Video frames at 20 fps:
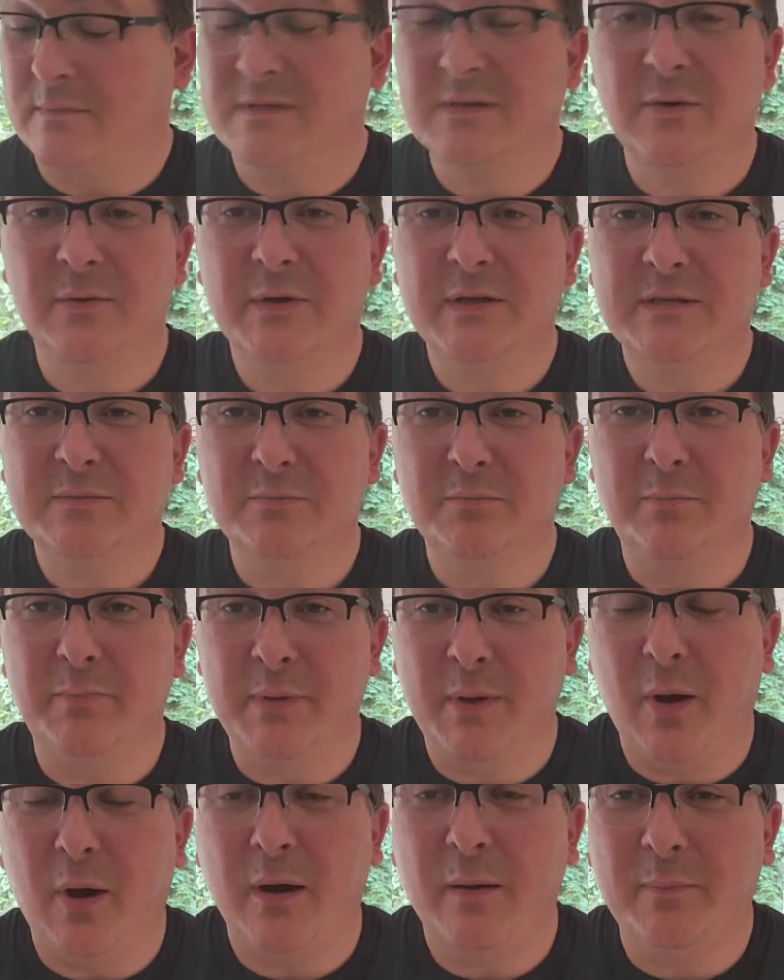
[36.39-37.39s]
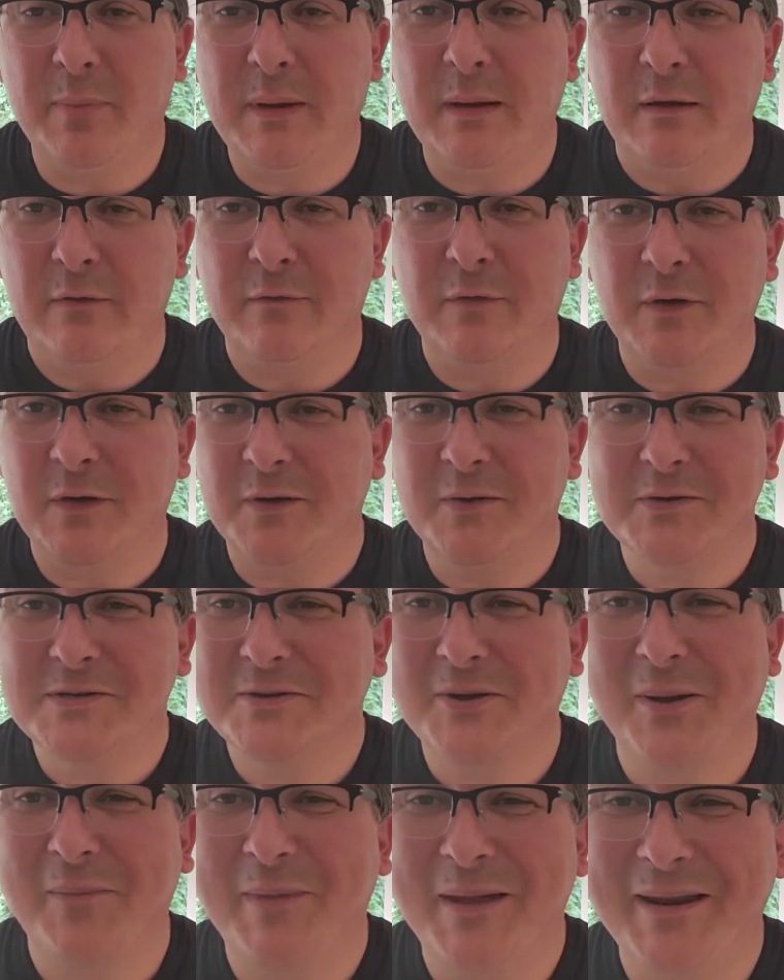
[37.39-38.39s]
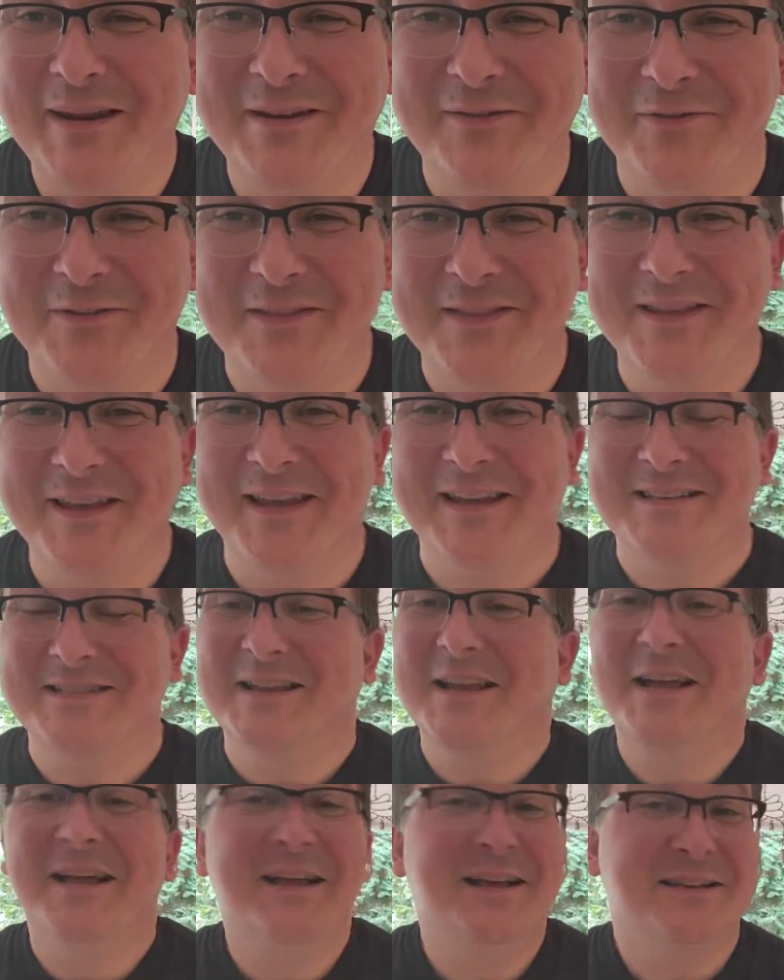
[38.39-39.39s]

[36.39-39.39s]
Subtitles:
So it's beyond beef. You can use it on many different things.